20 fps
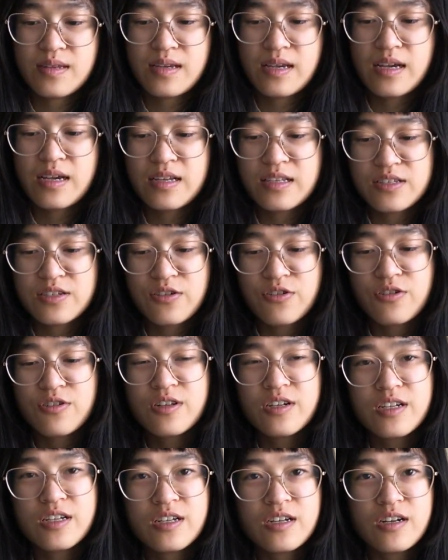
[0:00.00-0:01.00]
it's
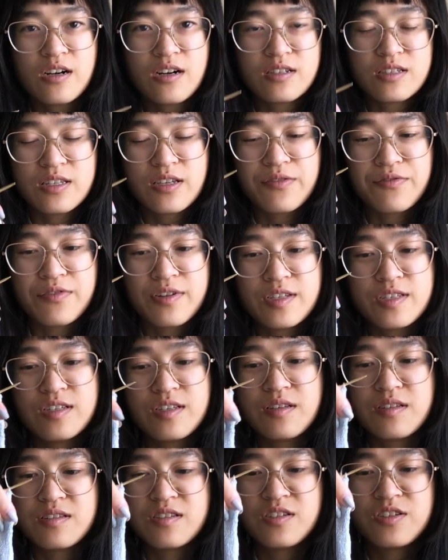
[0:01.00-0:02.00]
curling in on itself because
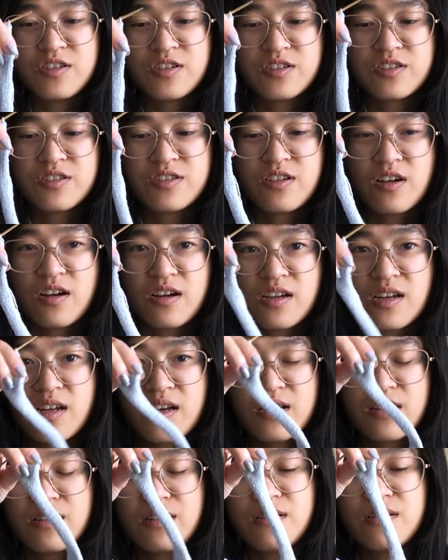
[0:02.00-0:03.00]
it's just
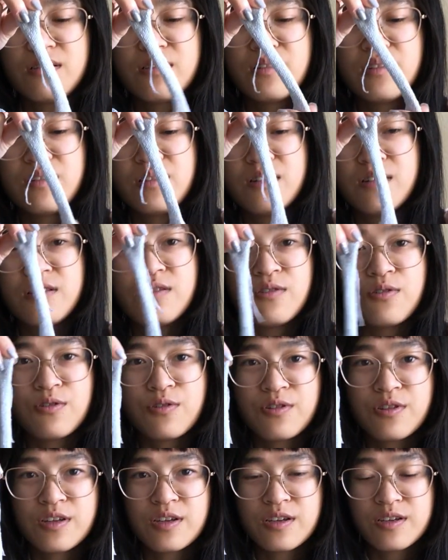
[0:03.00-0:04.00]
stockinette, the whole
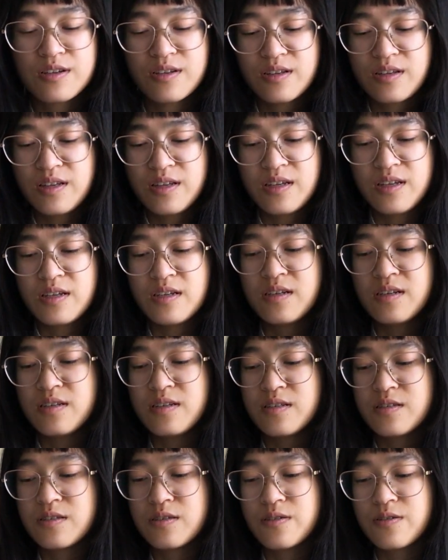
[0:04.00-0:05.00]
thing.
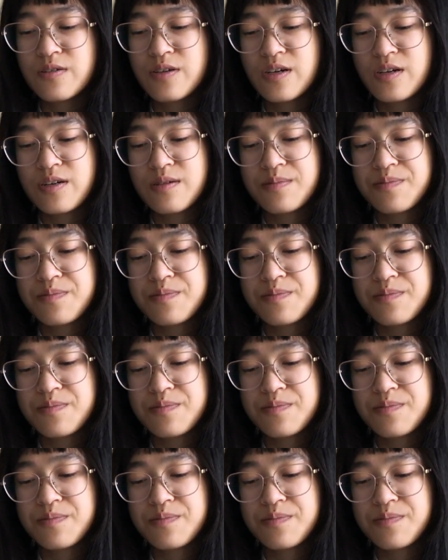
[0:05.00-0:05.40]
So yeah,